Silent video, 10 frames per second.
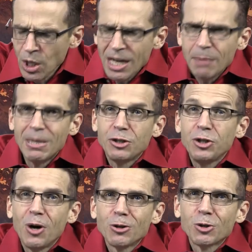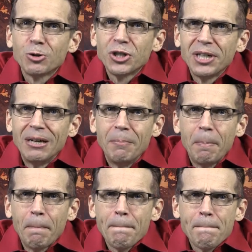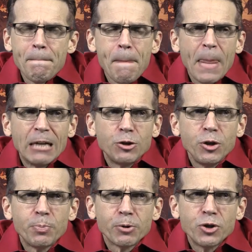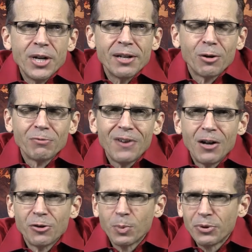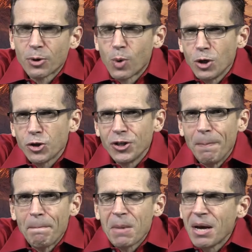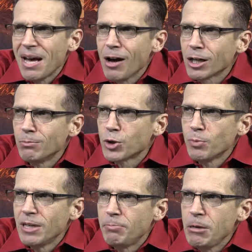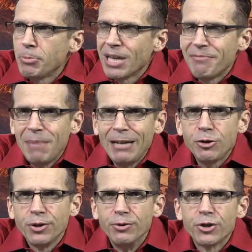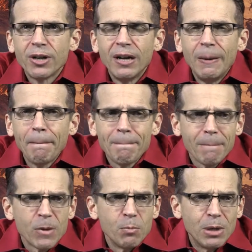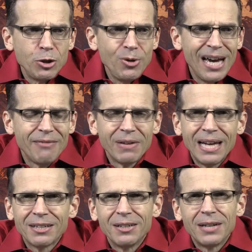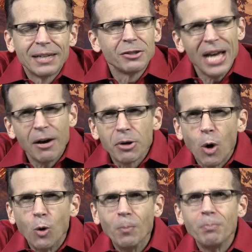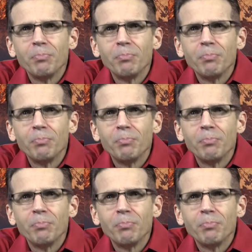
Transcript: But she also said, um, she presented her father with the question, how come so many people have mansions but you have like a like a townhome.